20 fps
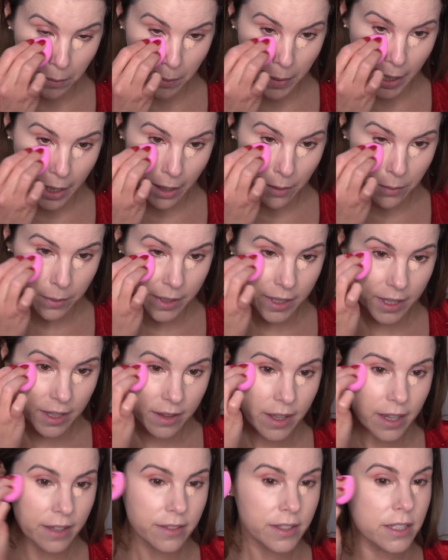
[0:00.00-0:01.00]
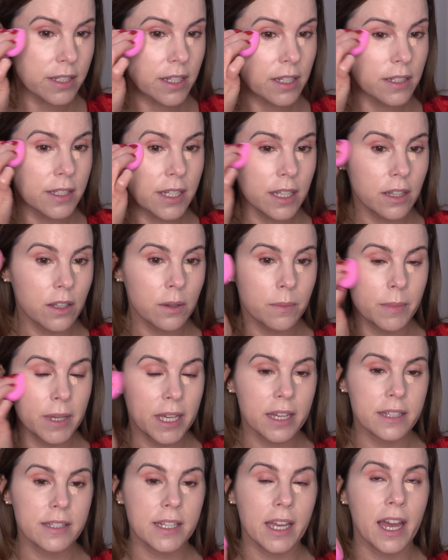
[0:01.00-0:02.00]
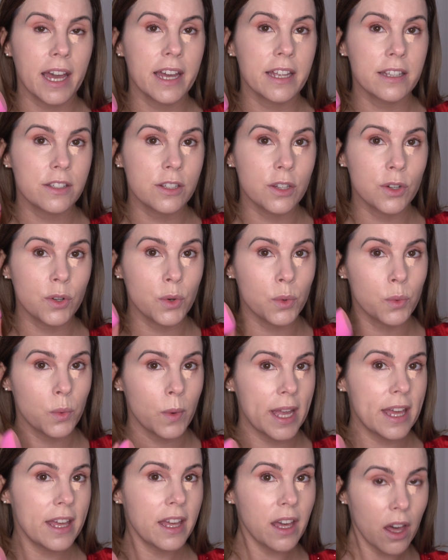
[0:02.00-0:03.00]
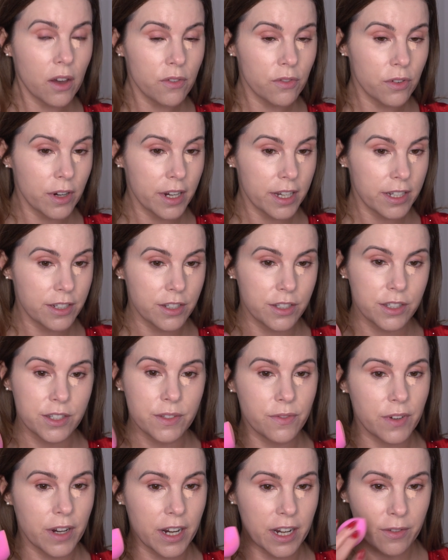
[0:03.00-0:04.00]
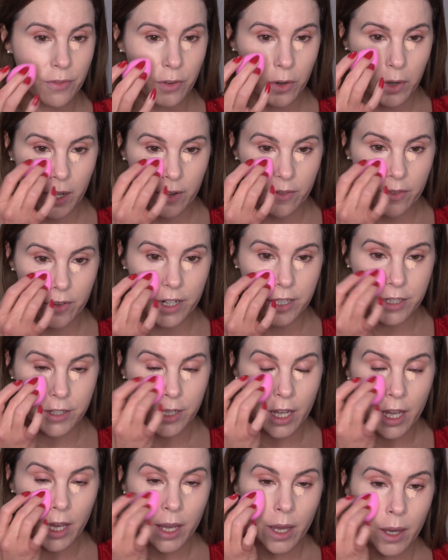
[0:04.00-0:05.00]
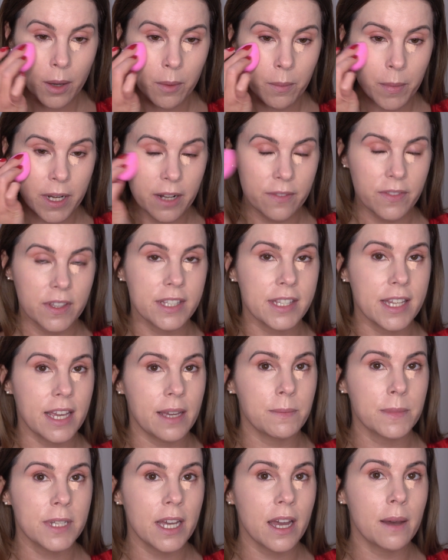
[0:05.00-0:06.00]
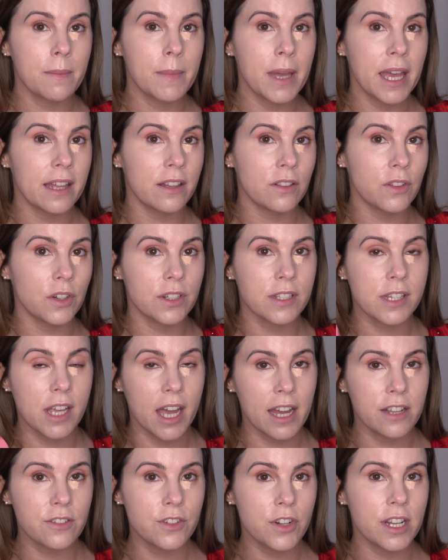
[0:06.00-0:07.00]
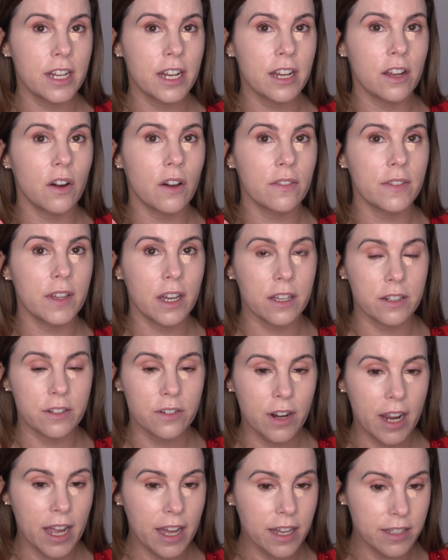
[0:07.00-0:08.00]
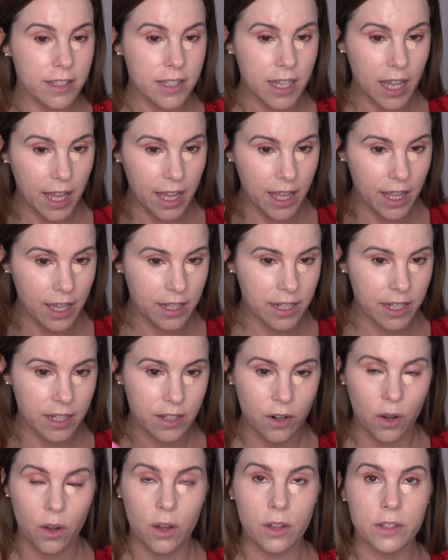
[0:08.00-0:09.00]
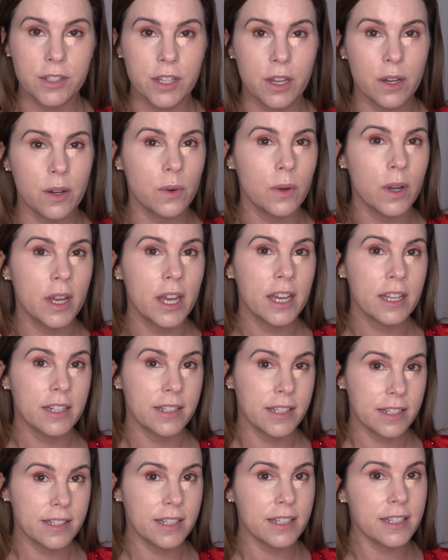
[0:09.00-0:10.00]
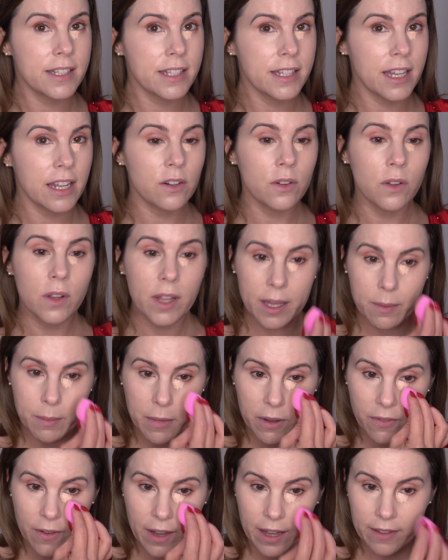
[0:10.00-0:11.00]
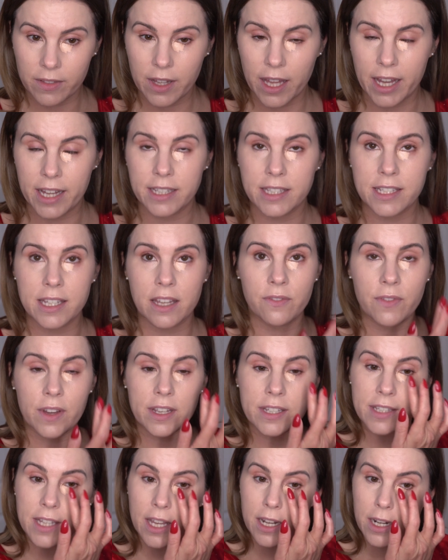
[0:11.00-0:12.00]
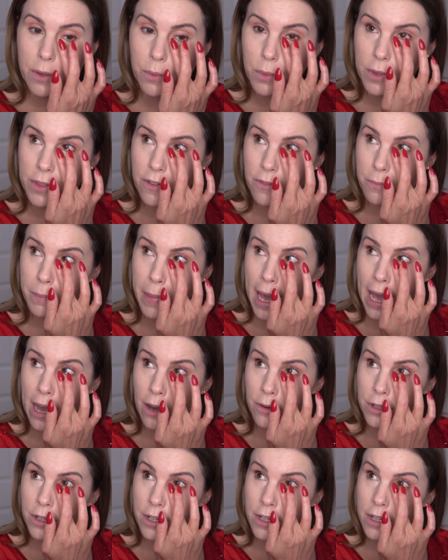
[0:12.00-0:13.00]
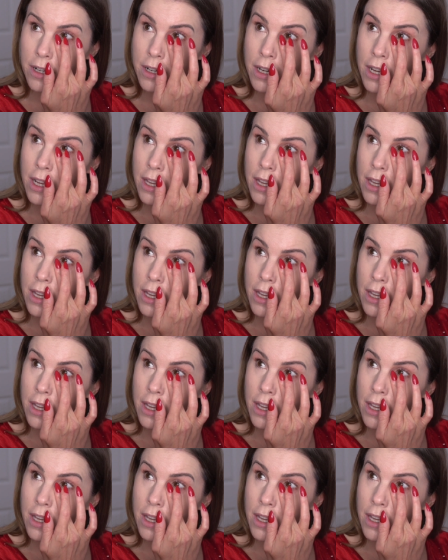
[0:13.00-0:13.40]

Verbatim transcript: But I really like this concealer because it has great coverage. It's very full coverage but at the same time, it looks hydrating on the under eyes and it also doesn't settle in my fine lines if I set it with a powder.